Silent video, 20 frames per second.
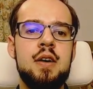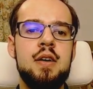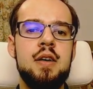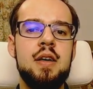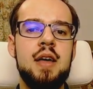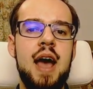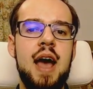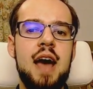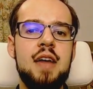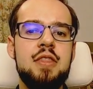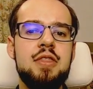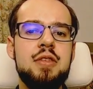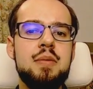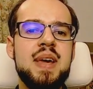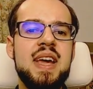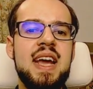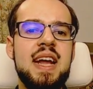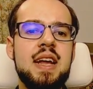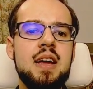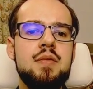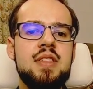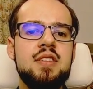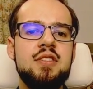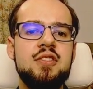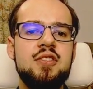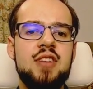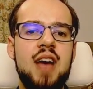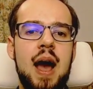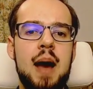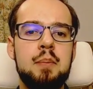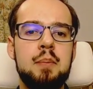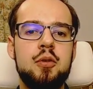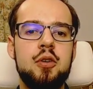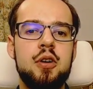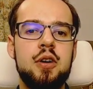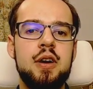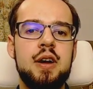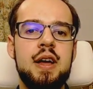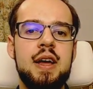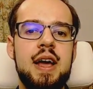At the beginning of this
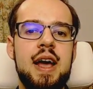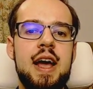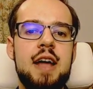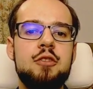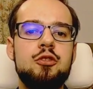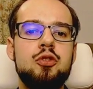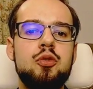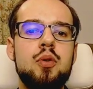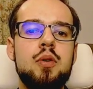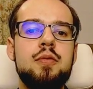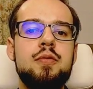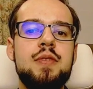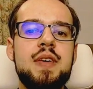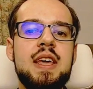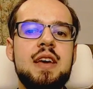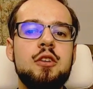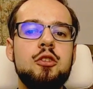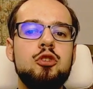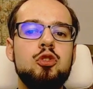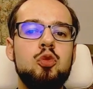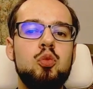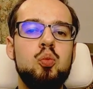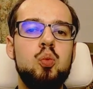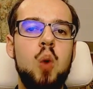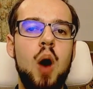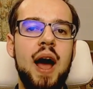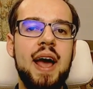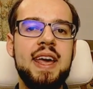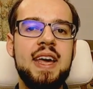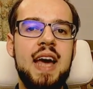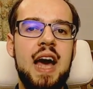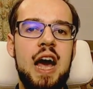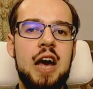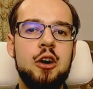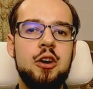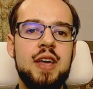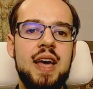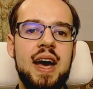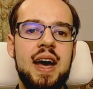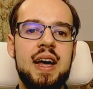chapter, it's revealed why
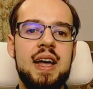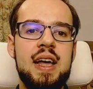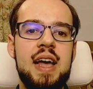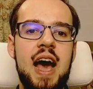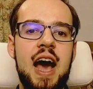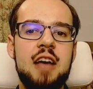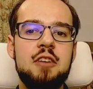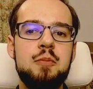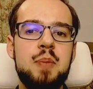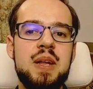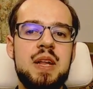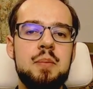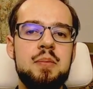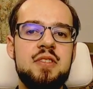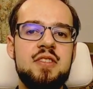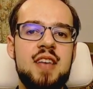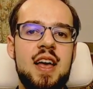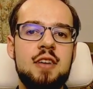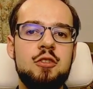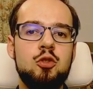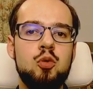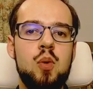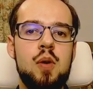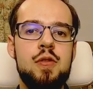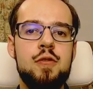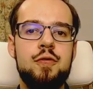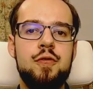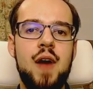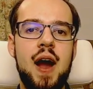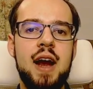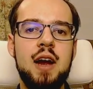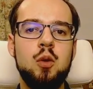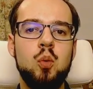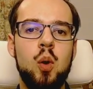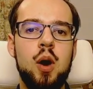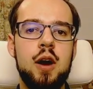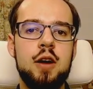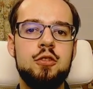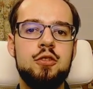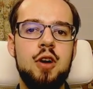Kaguya has been obsessed with
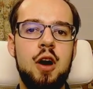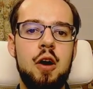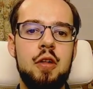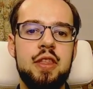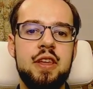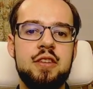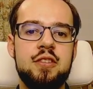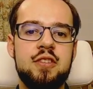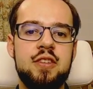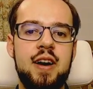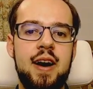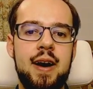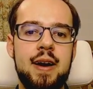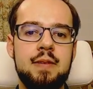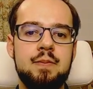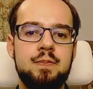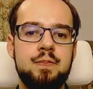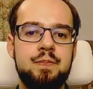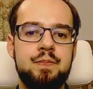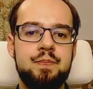fireworks all this time.